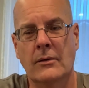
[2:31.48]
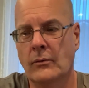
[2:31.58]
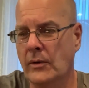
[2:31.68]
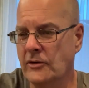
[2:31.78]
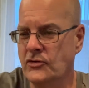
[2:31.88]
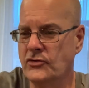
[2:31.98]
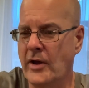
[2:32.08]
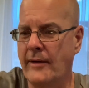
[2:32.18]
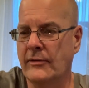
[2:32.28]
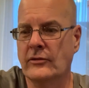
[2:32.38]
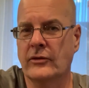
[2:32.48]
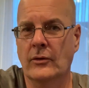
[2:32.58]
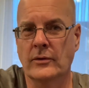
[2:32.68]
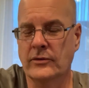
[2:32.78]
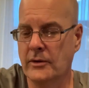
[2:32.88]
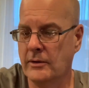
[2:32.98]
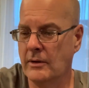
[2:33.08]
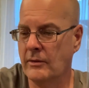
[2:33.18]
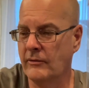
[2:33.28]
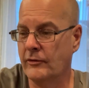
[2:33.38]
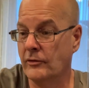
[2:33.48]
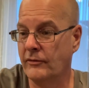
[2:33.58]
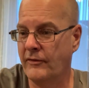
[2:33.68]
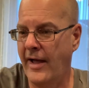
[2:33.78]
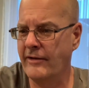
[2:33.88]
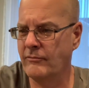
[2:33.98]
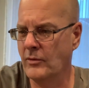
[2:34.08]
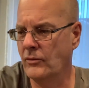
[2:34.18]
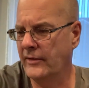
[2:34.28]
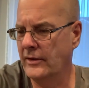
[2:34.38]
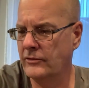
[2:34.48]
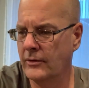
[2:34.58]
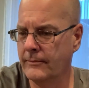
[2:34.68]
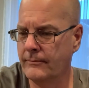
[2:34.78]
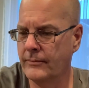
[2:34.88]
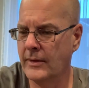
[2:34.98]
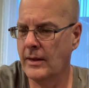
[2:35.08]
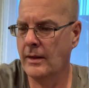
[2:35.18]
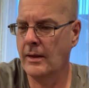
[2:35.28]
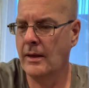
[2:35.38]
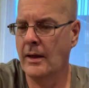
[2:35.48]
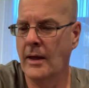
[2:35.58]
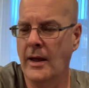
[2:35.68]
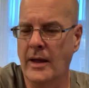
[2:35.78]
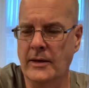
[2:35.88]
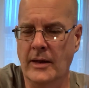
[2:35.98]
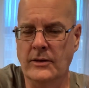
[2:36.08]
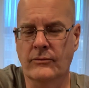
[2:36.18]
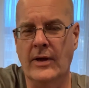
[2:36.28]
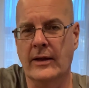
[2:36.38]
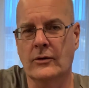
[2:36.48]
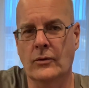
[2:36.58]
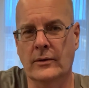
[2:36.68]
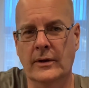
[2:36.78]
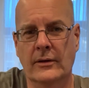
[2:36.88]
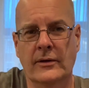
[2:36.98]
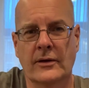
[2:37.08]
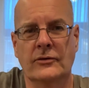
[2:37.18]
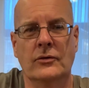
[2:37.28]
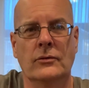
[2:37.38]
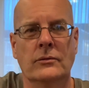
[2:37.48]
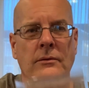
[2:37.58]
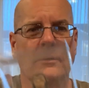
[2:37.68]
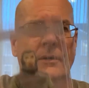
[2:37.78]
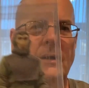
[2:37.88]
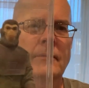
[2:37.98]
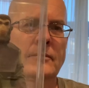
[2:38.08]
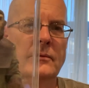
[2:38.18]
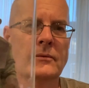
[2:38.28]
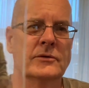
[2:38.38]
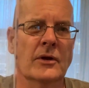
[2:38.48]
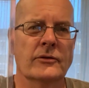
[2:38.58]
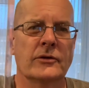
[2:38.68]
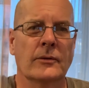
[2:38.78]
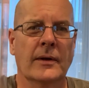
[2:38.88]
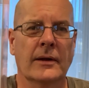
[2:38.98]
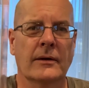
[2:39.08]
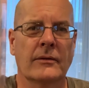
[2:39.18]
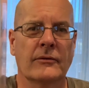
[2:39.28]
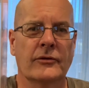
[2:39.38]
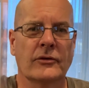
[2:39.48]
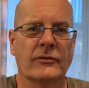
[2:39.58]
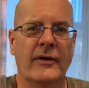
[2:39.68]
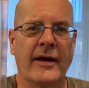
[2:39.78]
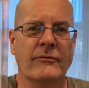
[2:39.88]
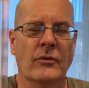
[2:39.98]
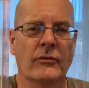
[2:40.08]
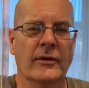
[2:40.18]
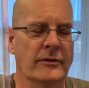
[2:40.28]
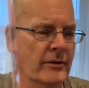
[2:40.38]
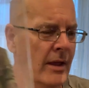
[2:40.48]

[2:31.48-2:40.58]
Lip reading: which obviously was in the first 5 movies. And then you've got Cornelius, who was also in the first 5 movies.